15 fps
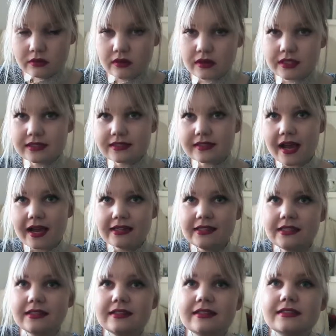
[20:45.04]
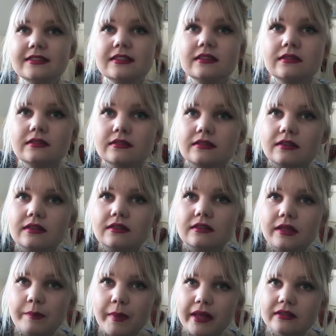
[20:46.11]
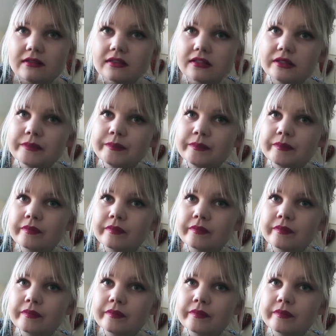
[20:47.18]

This tiny little lip pencil.